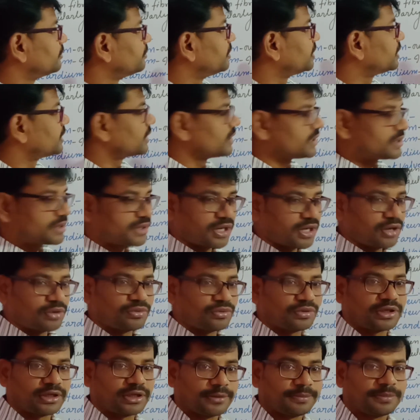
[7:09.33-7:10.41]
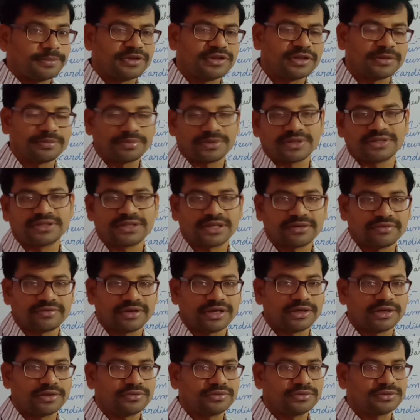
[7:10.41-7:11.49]
Because they have to keep in the
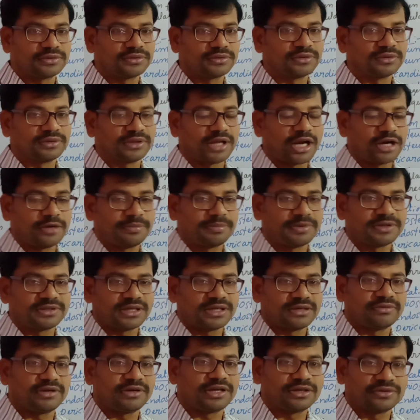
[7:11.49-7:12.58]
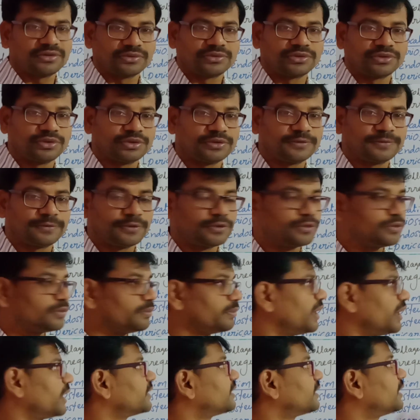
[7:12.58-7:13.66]
preservatives. That preservatives useful to
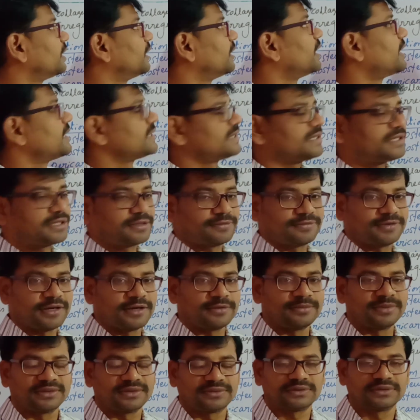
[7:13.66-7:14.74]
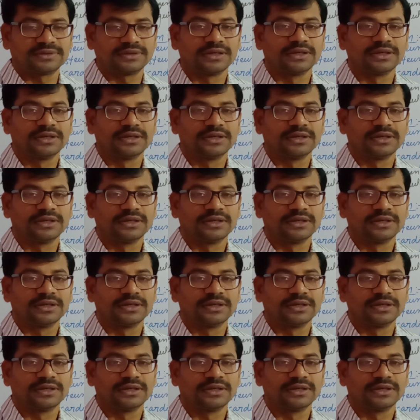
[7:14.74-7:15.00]
make the elastic fibers